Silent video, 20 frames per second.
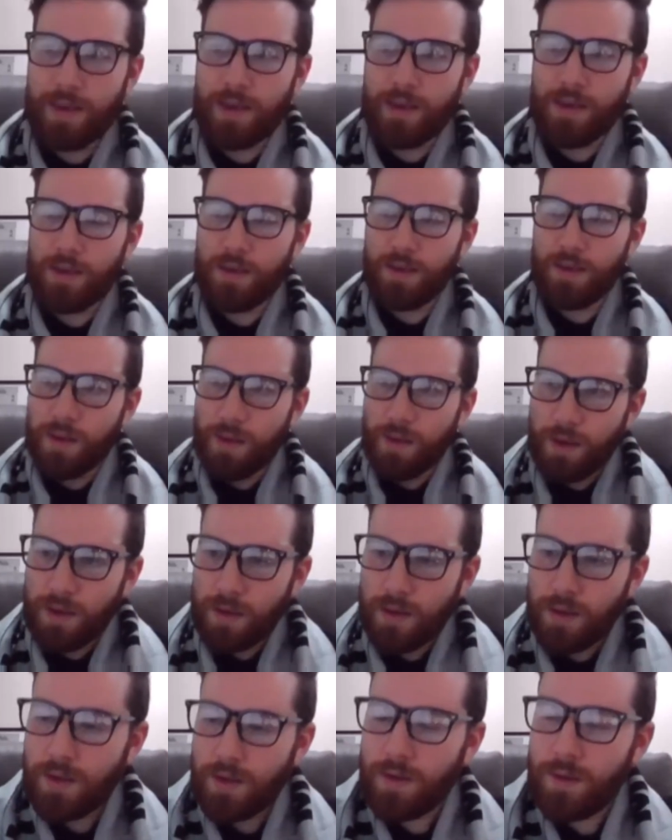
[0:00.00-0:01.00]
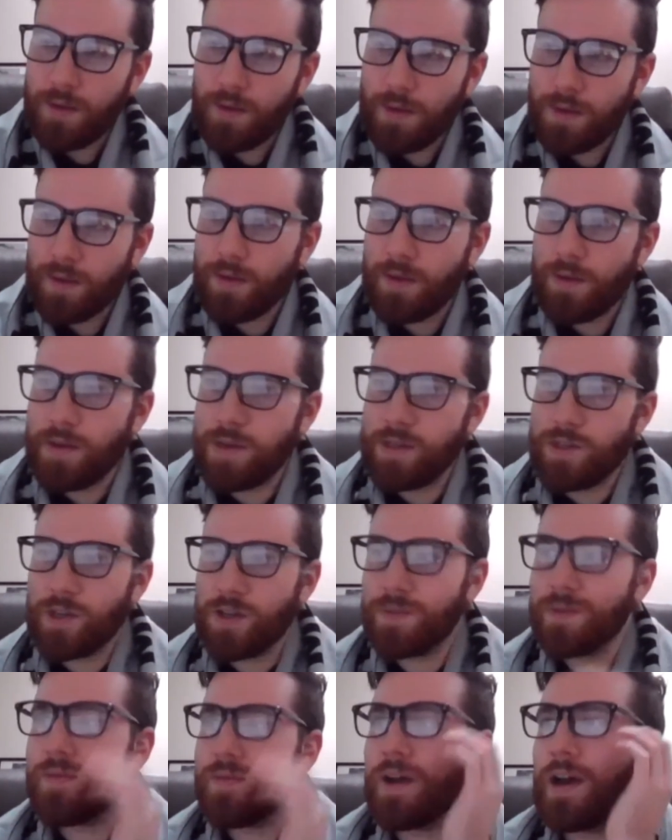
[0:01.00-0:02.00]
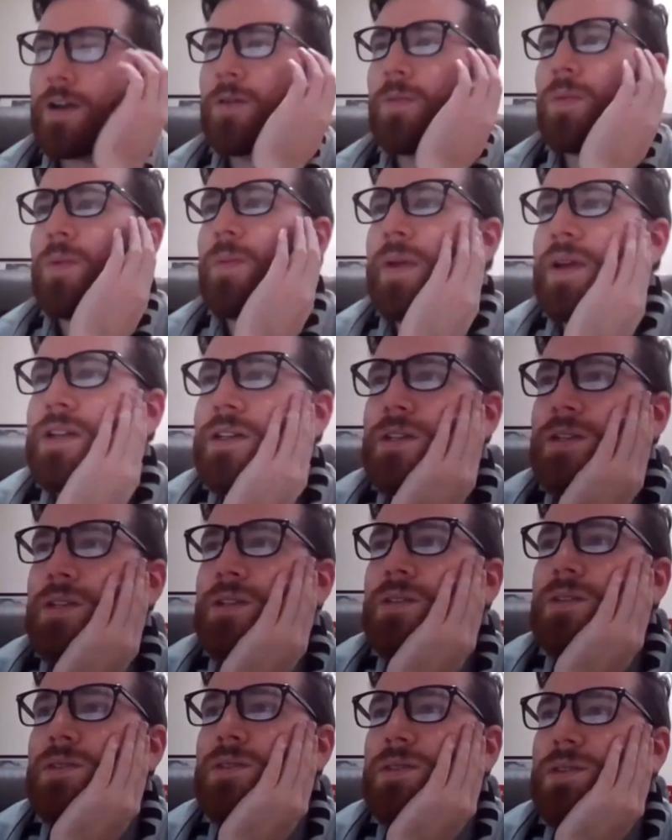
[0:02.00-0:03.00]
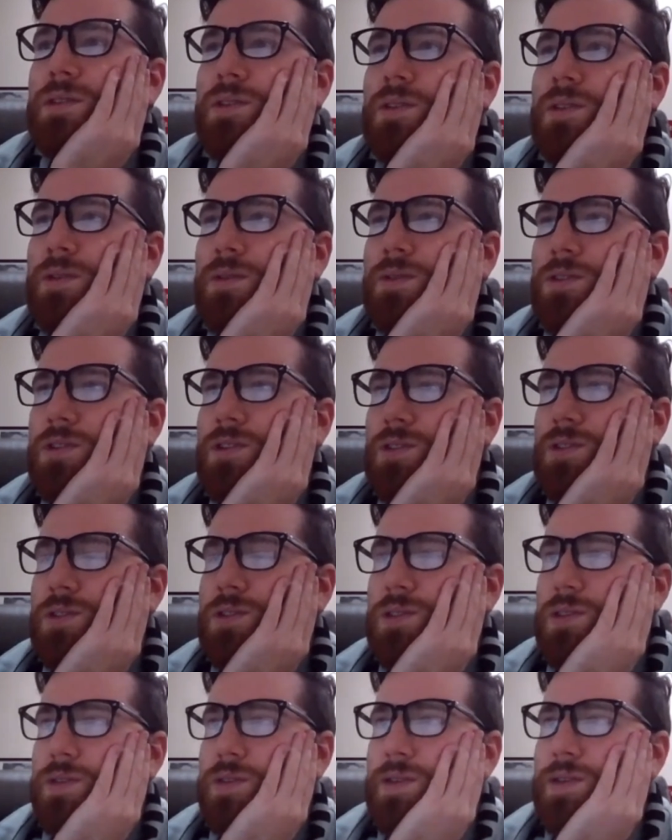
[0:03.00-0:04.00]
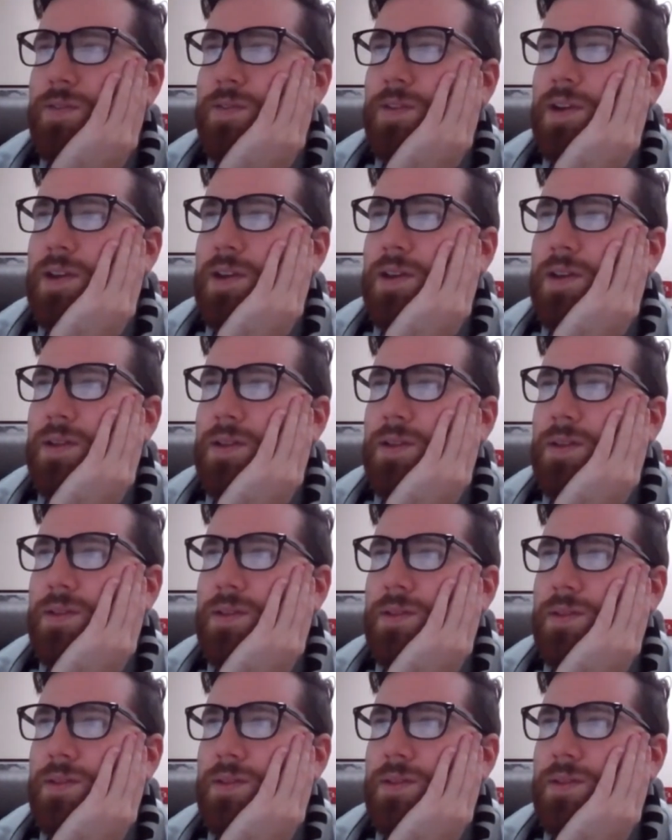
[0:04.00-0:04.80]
think in terms of honorable mentions, let's just see if I